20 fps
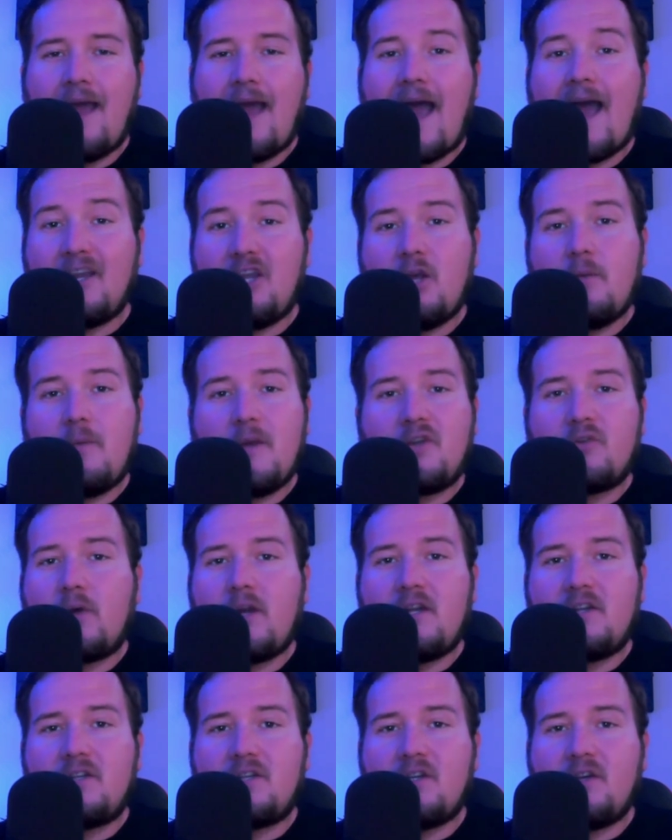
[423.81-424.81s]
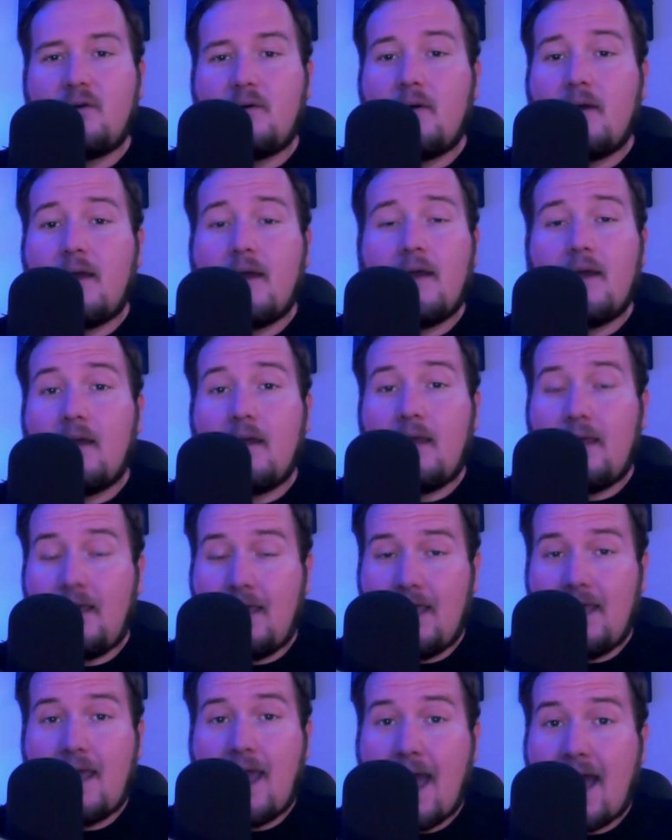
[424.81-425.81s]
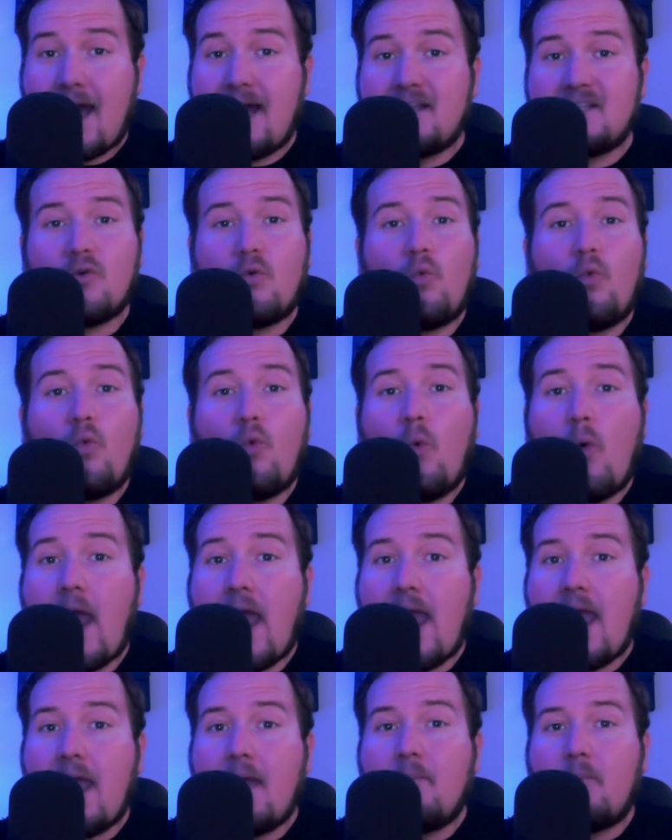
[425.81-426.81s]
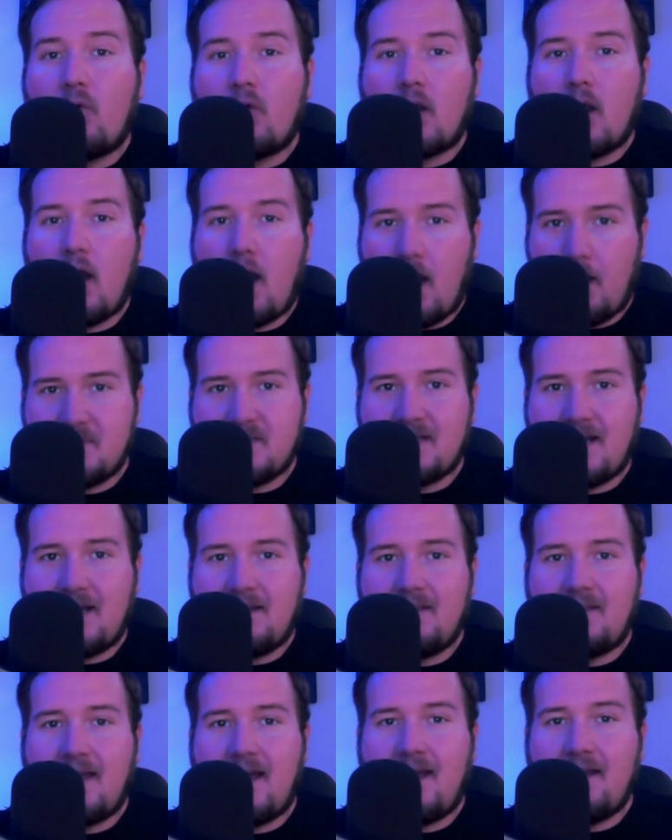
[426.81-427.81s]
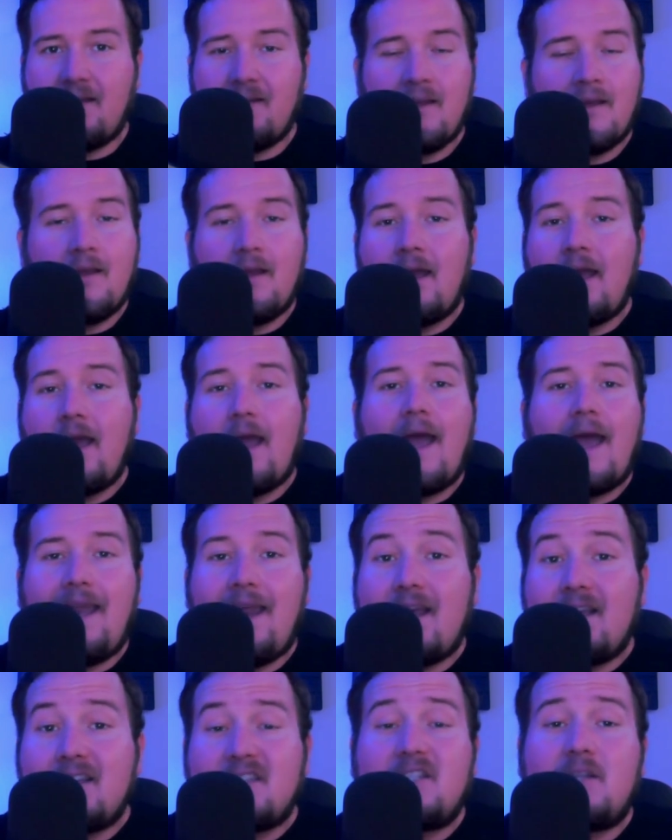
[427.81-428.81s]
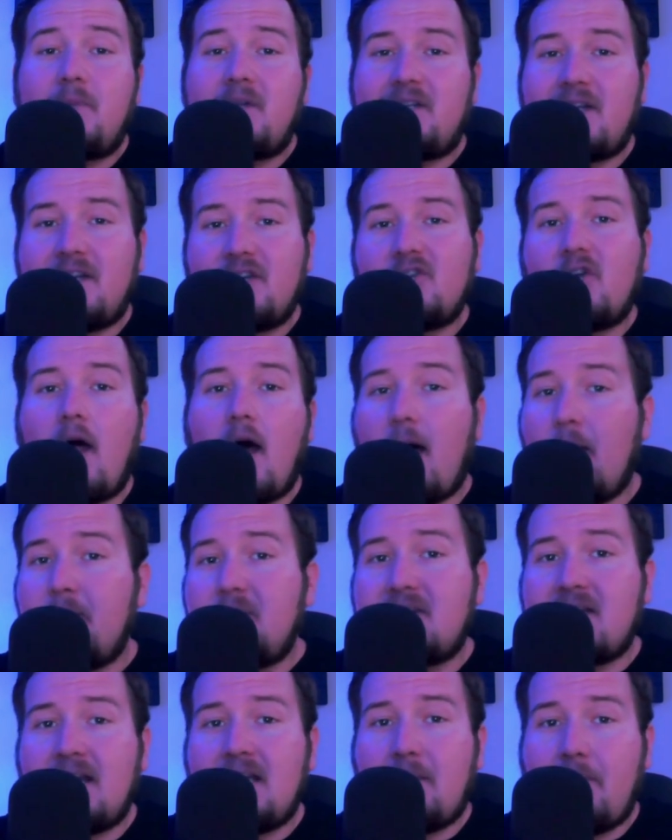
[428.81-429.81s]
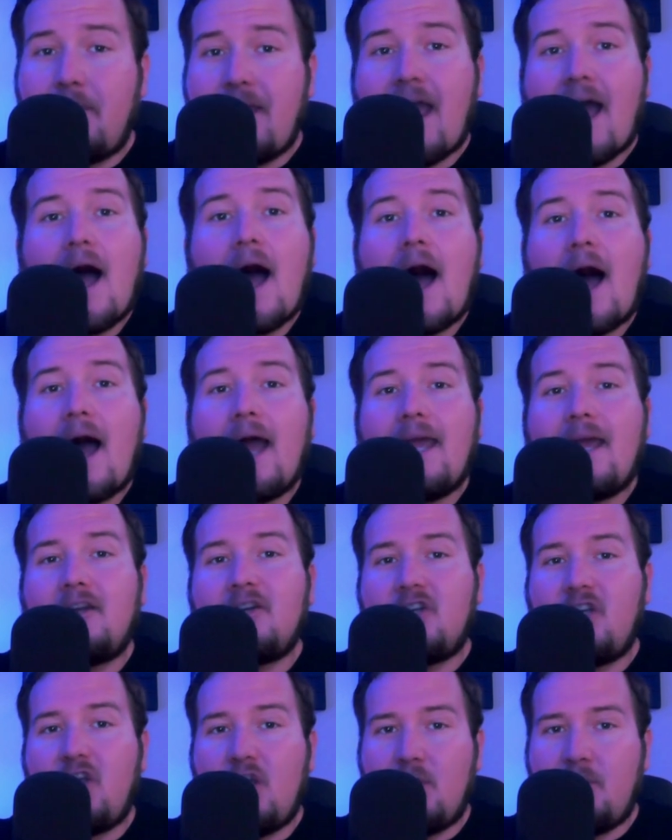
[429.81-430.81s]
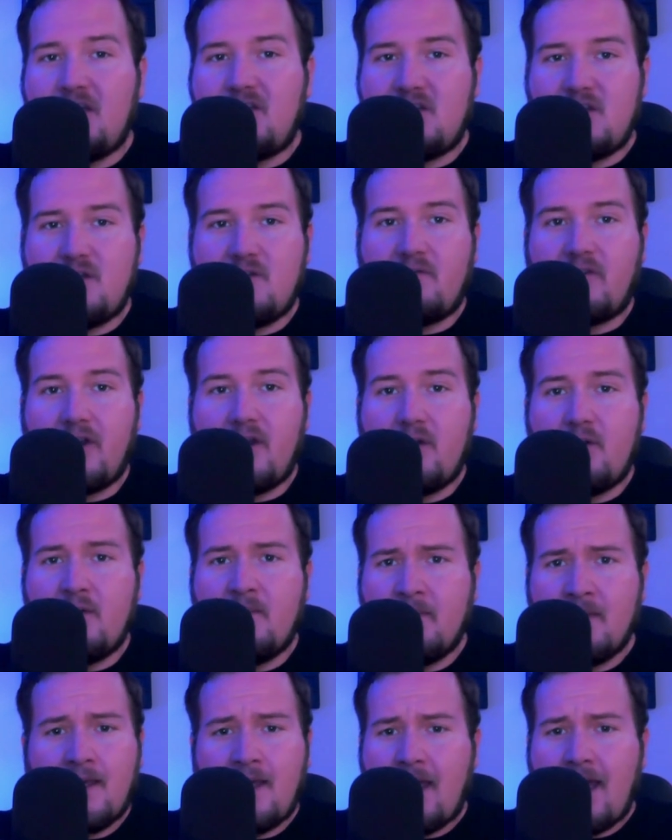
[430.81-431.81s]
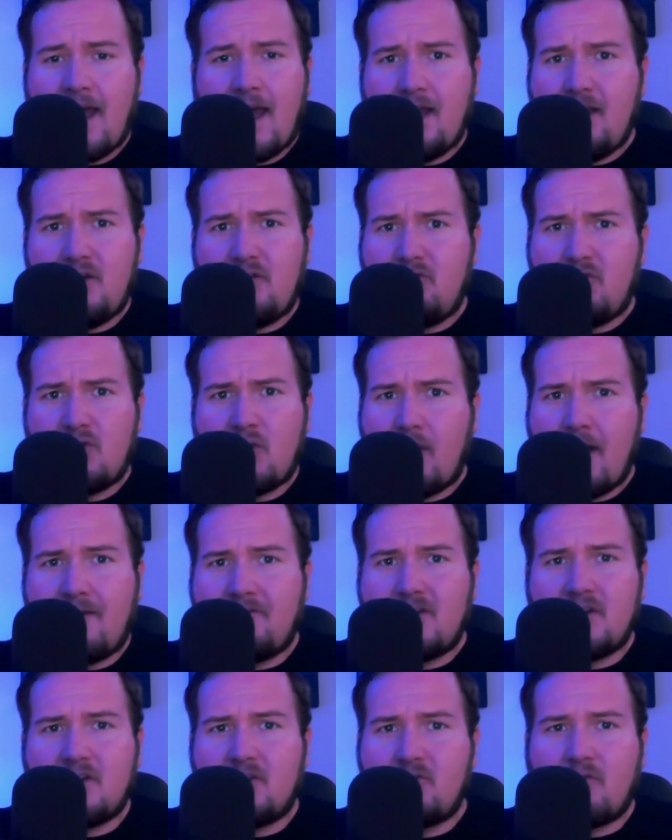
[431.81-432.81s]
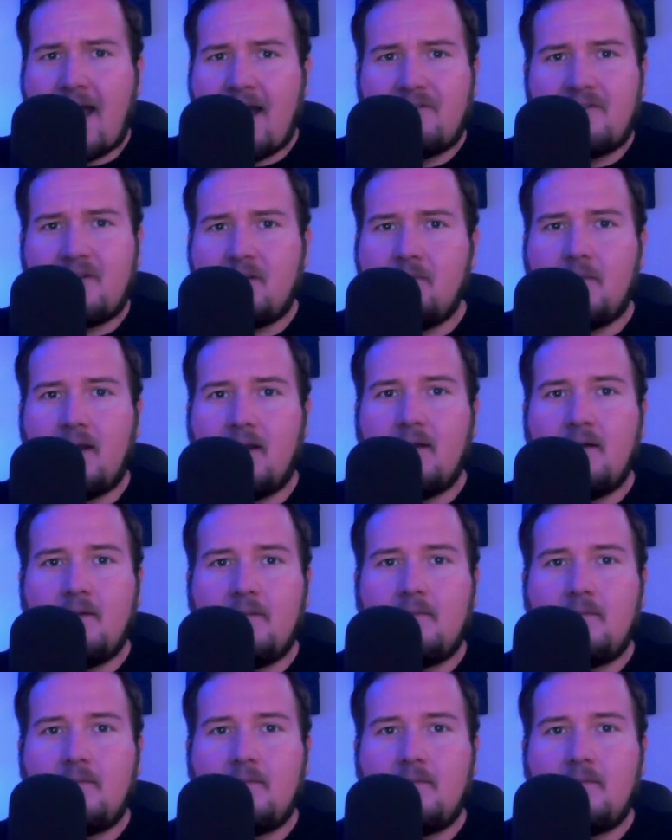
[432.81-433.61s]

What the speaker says: At QB22, he has way more upside than that, and he has the potential upside to be a high-end QB2 for you, and you don't have to draft him there.